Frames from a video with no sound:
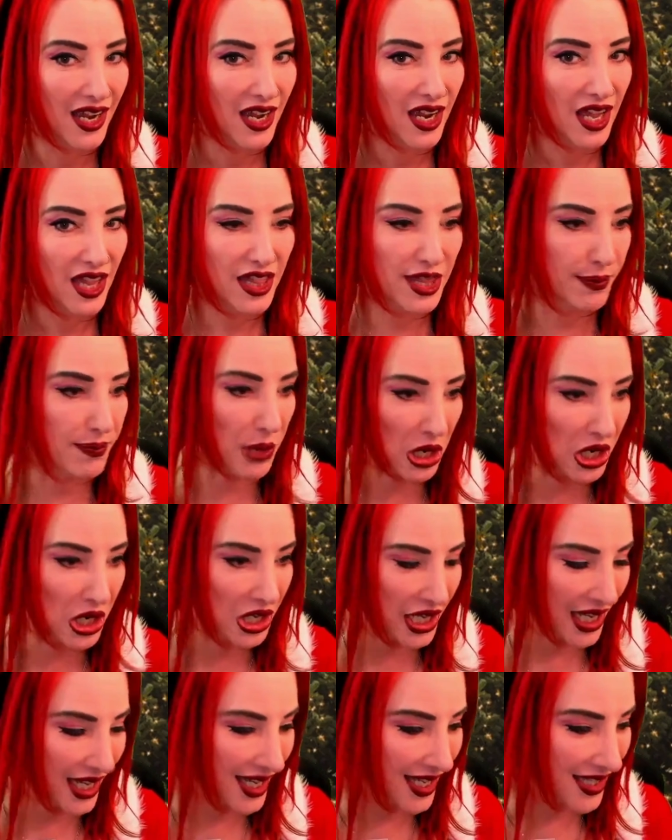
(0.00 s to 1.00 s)
the bird
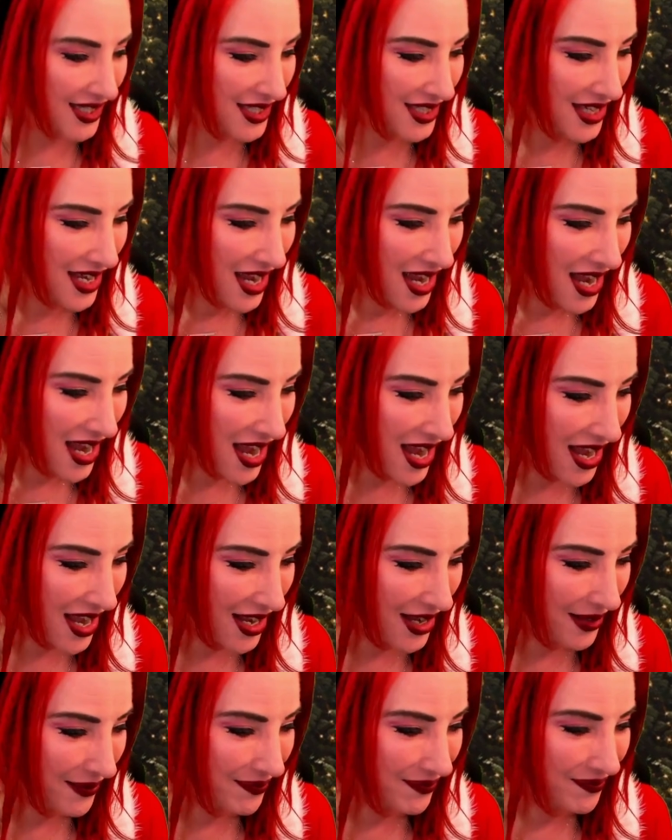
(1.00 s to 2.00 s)
is.
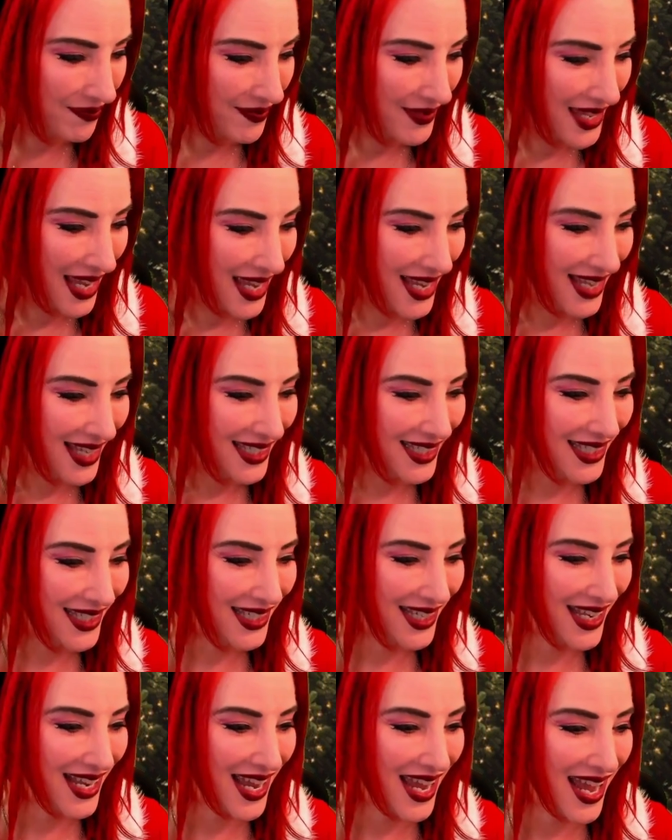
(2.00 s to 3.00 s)

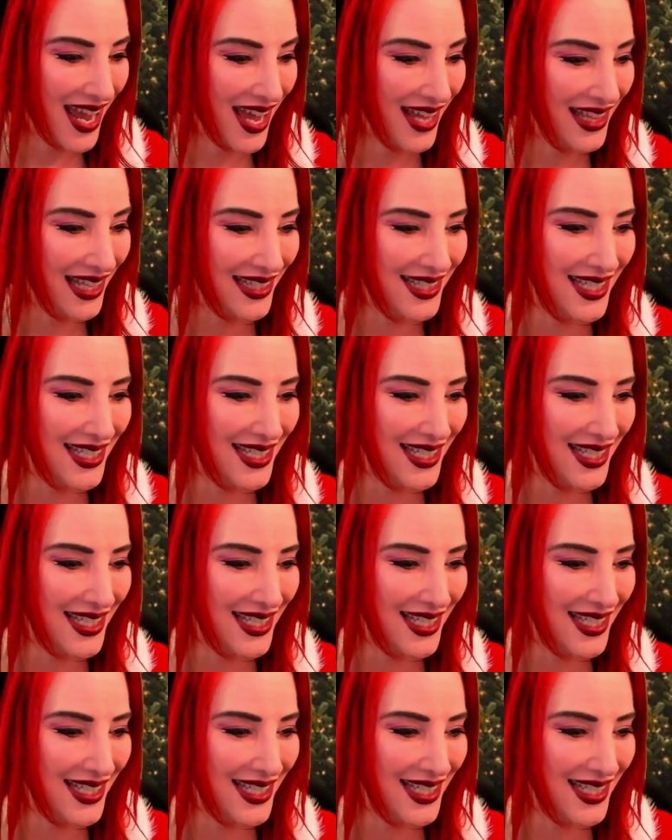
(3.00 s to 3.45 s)
Yeah, that